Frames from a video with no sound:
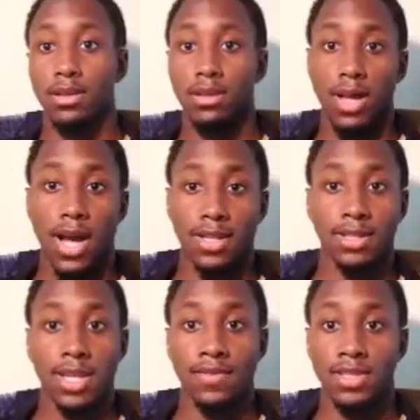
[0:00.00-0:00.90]
class of
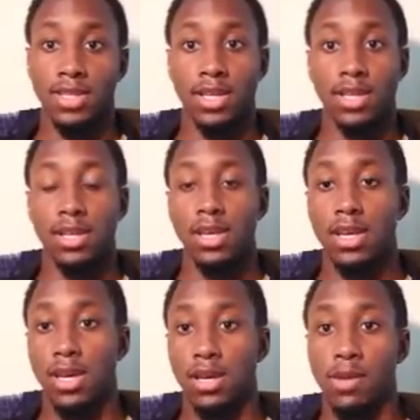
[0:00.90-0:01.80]
17
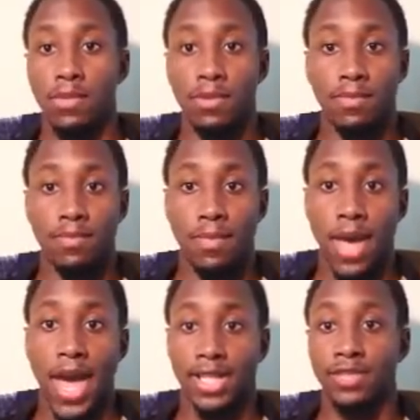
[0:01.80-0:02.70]
and coming
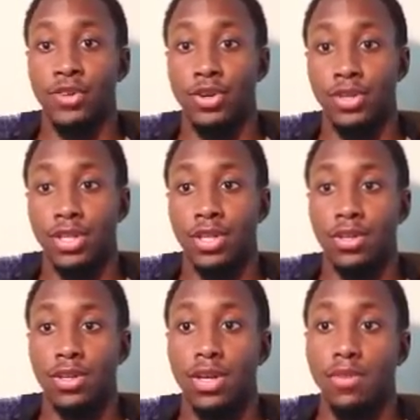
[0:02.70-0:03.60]
back as a
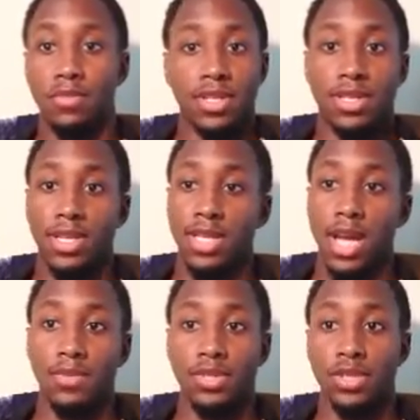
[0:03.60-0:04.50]
volunteer. But at the same
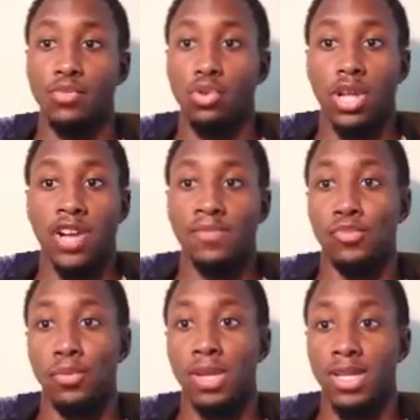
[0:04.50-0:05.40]
time, it's just more life,
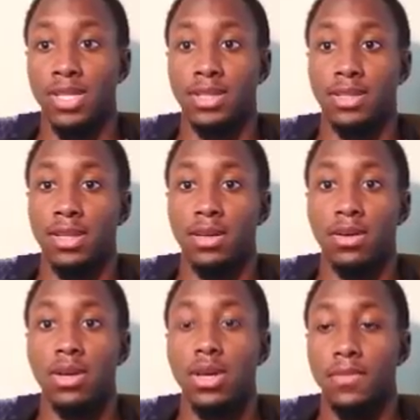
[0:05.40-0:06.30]
more blessings
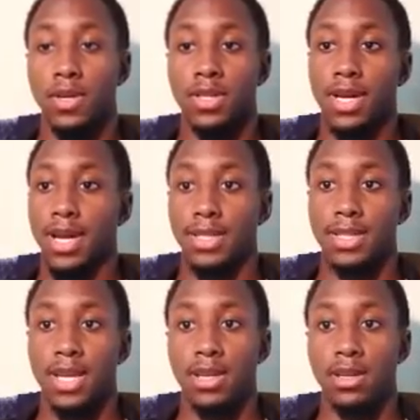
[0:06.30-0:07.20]
still. Because like I
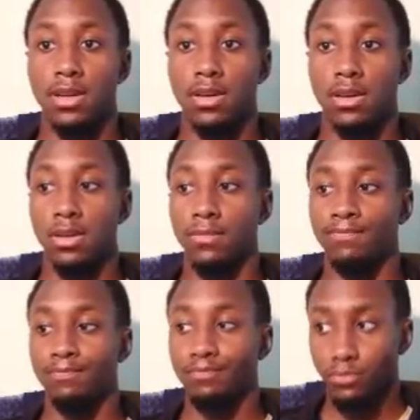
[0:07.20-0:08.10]
say, you know, um,
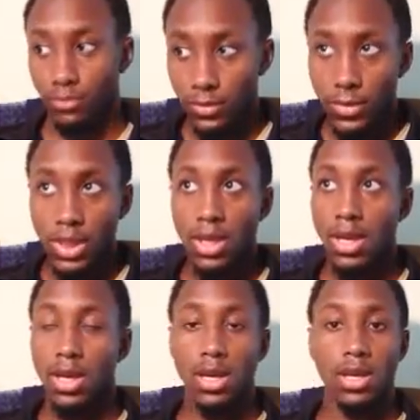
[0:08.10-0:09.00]

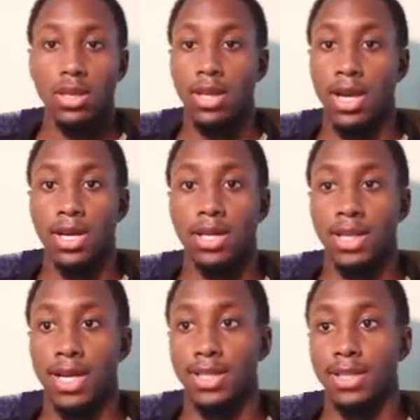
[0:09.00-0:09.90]
like because
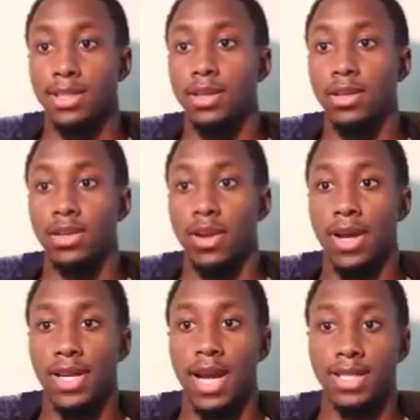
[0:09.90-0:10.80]
like I say, still you know I
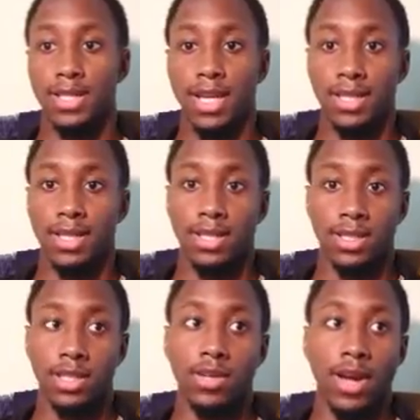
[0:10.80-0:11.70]
get I, I
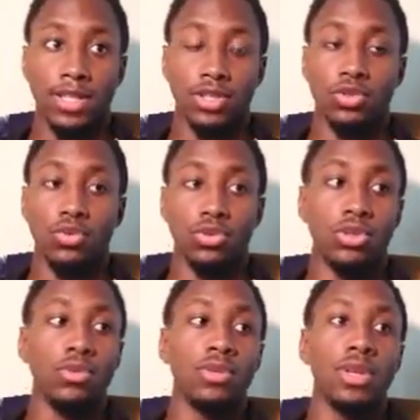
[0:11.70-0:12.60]
because still as a school
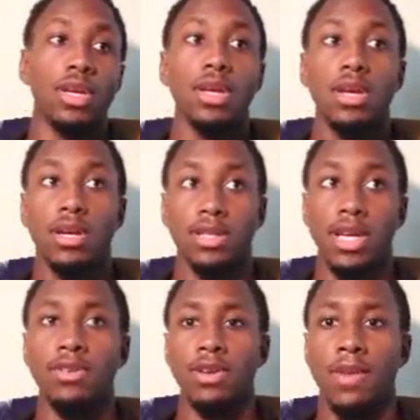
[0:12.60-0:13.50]
student because
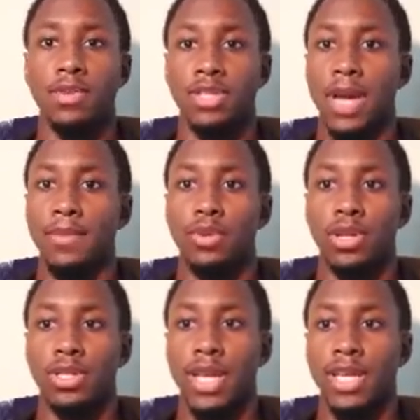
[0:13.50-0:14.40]
I don't know how much time it would
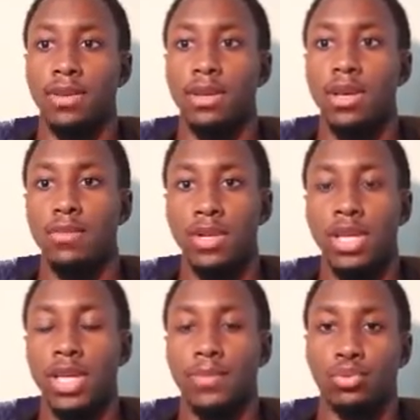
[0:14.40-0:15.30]
have taken me to
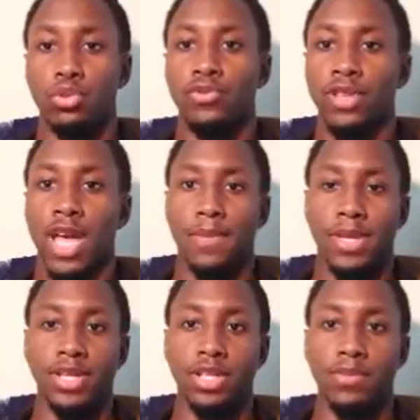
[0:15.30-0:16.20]
get approved for the
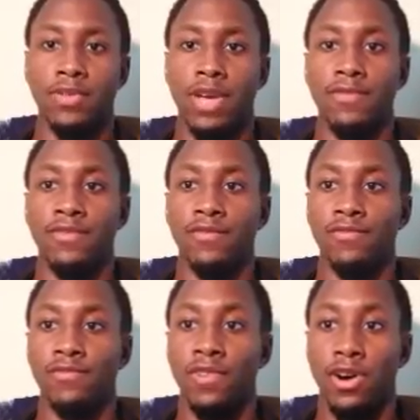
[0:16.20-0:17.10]
application to be a,
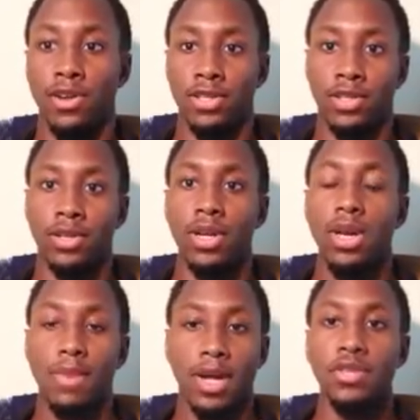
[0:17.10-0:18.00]
volunteer,
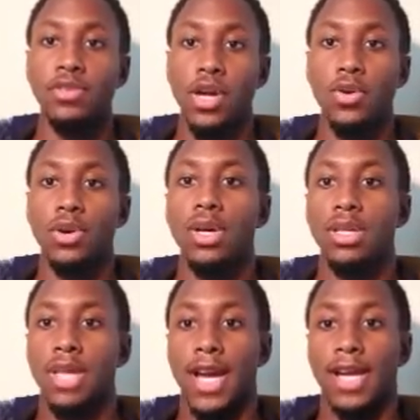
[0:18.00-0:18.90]
but I do know
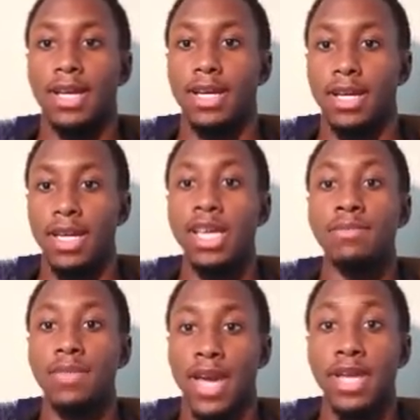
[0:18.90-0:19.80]
that
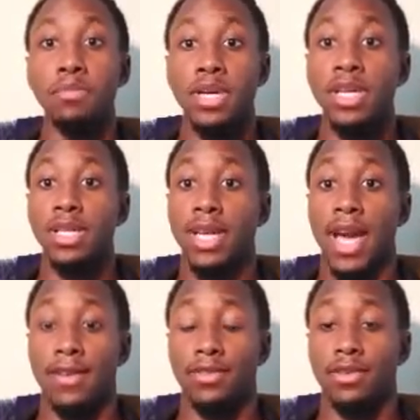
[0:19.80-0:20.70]
uh, that immediately
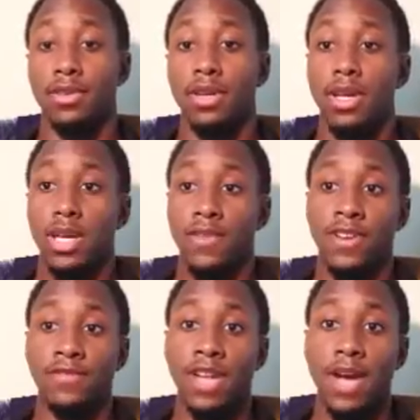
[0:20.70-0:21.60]
after, if
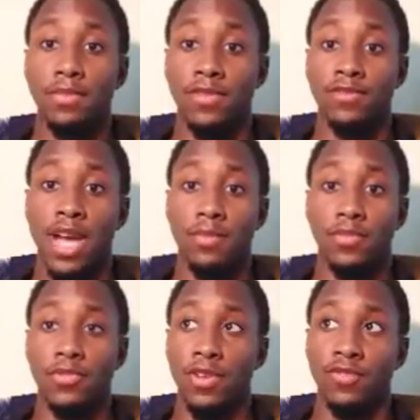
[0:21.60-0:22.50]
if not if not
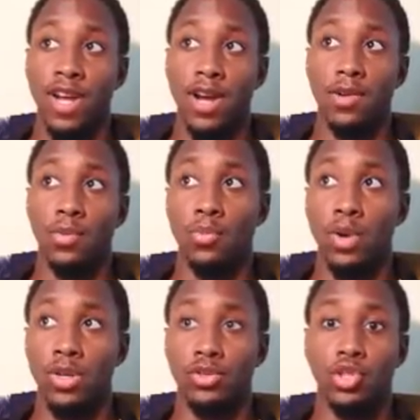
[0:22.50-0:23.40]
if not a
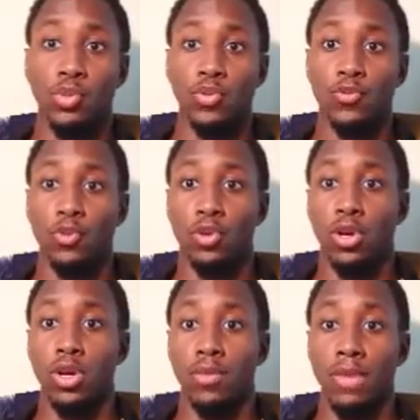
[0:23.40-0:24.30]
month or two
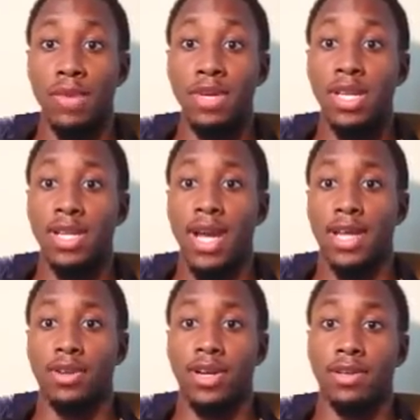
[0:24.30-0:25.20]
before, um, immediately
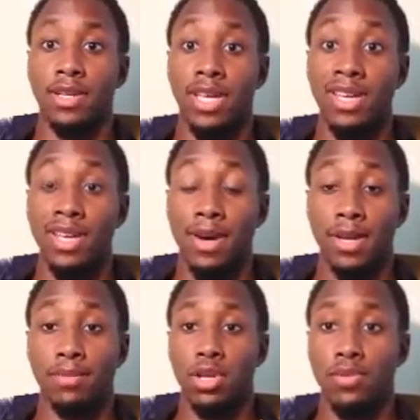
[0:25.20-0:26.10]
after I get, get get my
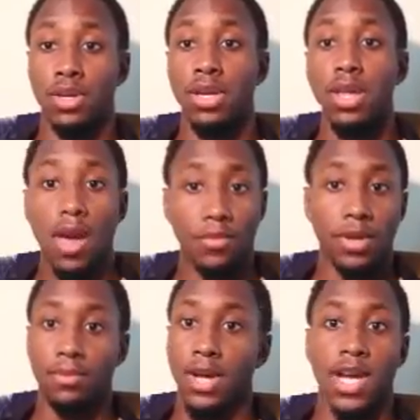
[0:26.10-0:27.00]
diploma, I'm
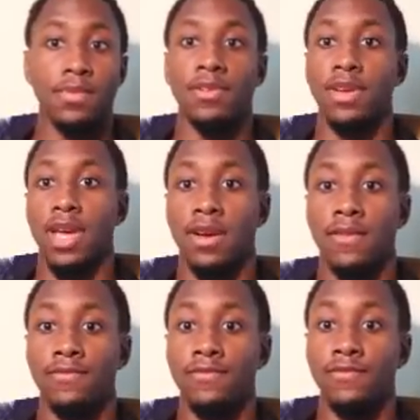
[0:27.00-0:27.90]
gonna apply to be a, a
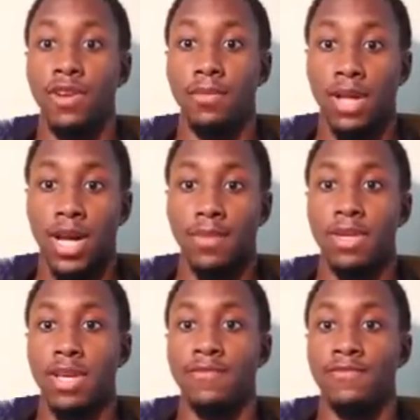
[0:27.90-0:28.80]
apply to
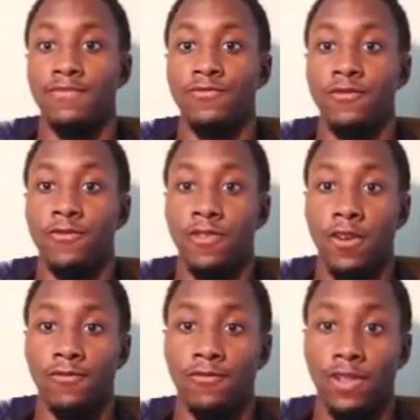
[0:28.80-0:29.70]
be
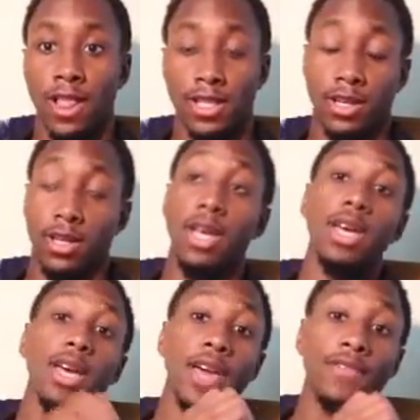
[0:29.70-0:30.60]
a sorry
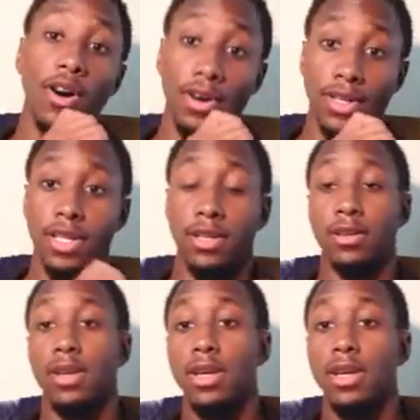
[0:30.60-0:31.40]
a volunteer,